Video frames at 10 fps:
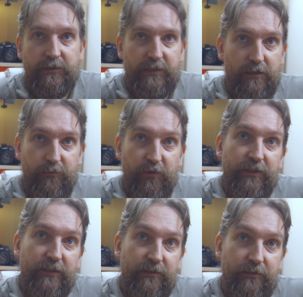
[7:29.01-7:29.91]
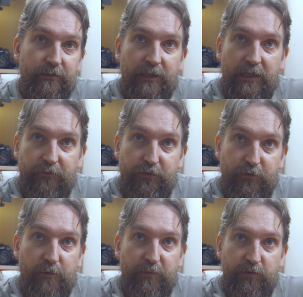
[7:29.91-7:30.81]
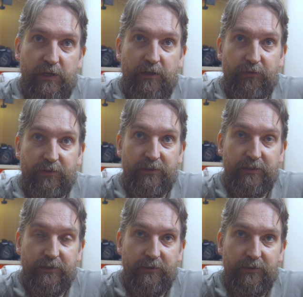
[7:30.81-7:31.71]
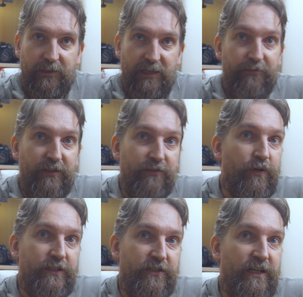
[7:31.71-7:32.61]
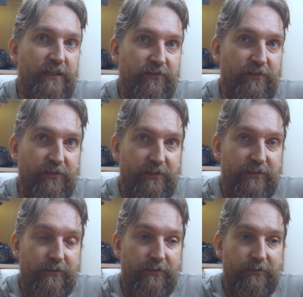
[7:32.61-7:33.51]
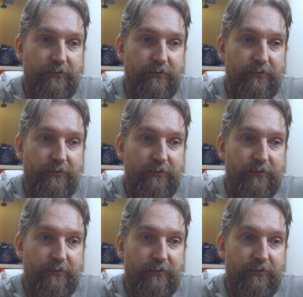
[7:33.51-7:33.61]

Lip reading: SmallRig have swapped around left and right channels on this.